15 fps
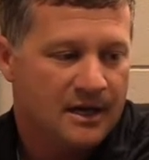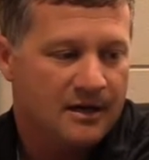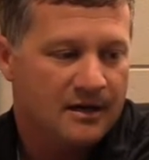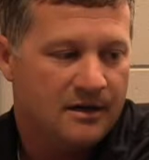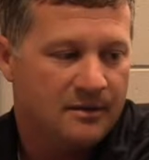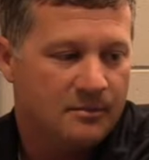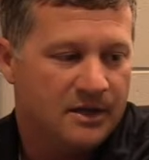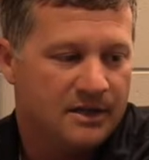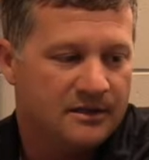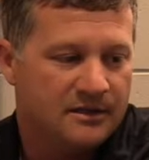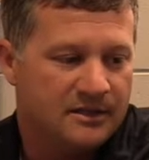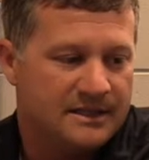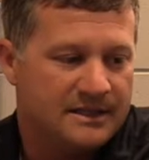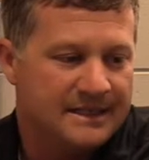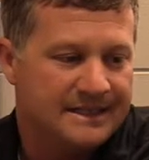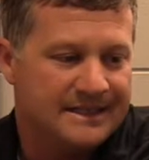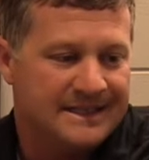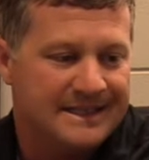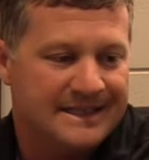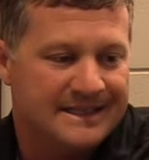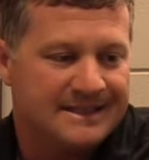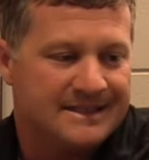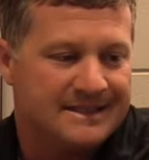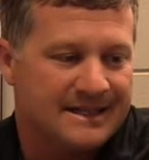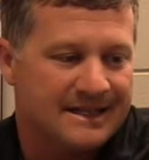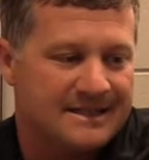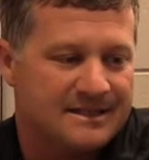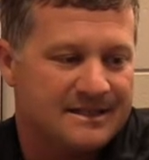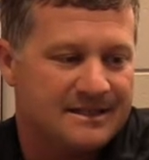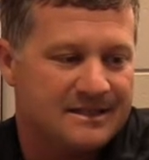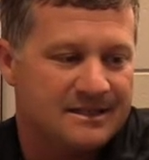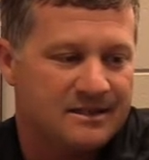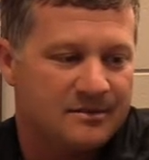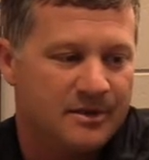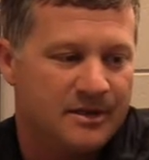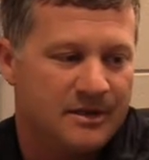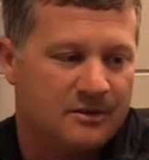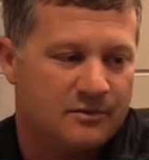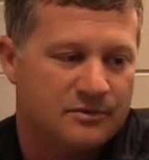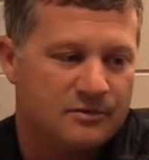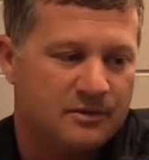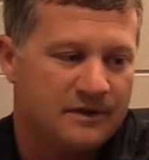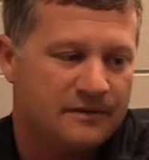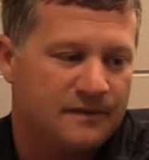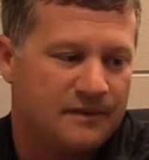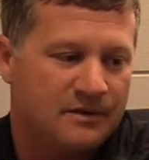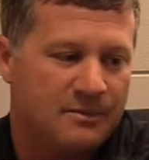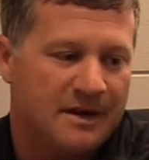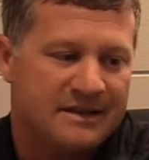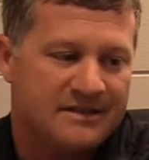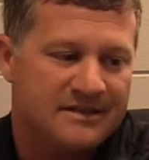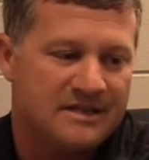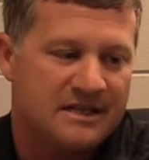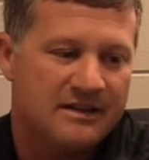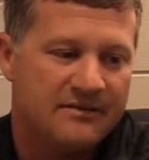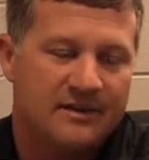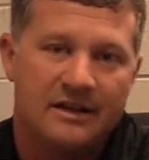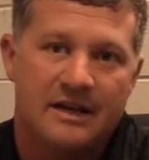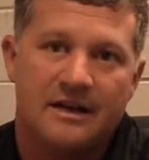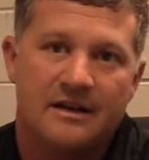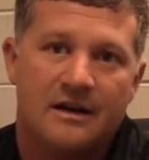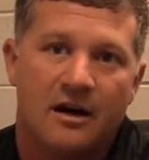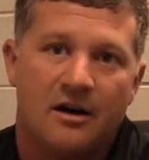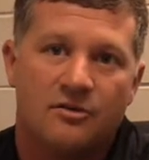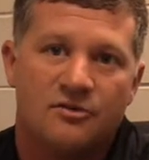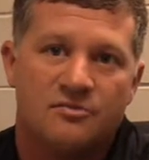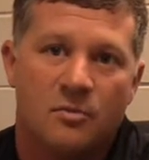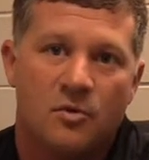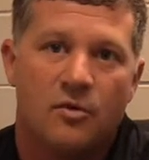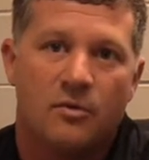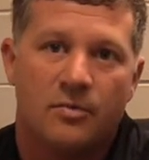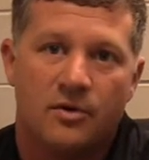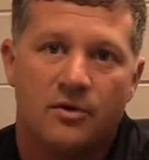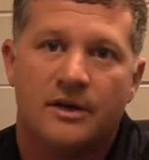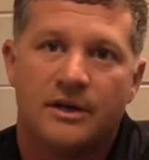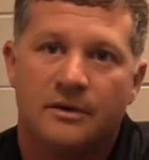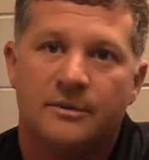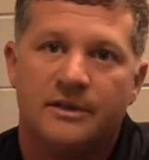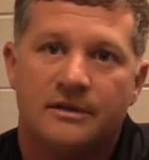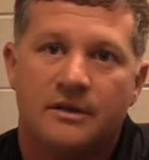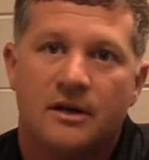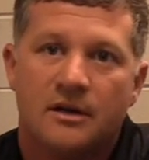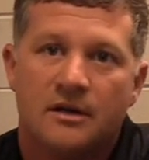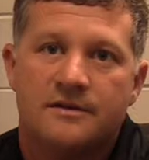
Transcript: Um, but to get the Insight system in there was roughly about $78 more per helmet.